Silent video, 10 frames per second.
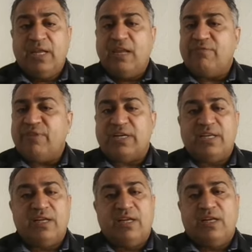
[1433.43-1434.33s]

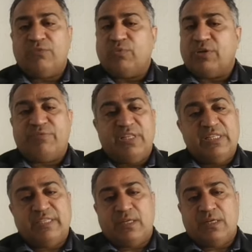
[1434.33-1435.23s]
infecting a network
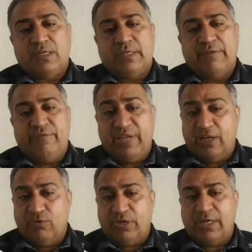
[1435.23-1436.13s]
within seconds,
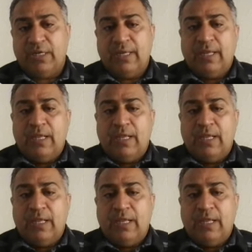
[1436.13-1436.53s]
very quick.